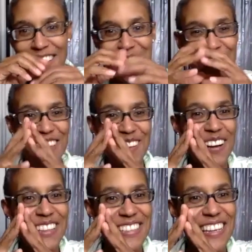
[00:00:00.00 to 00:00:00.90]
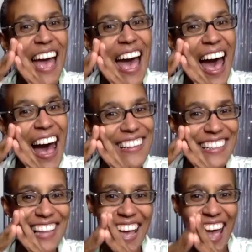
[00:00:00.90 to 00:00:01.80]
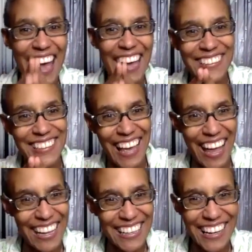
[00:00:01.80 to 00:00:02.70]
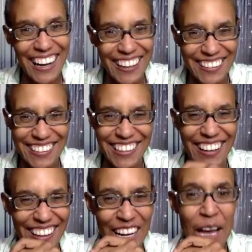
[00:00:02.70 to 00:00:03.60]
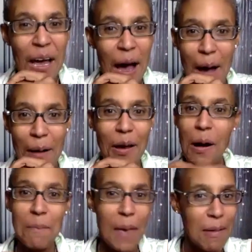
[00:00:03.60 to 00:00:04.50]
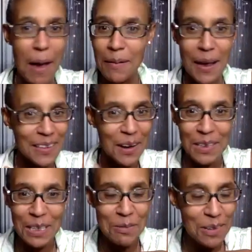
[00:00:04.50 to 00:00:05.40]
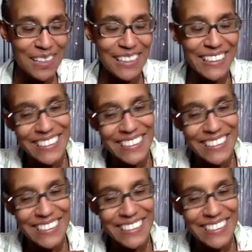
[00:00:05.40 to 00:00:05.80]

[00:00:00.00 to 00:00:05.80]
usually you want to see how did they handle that, So I know I'm not the only one.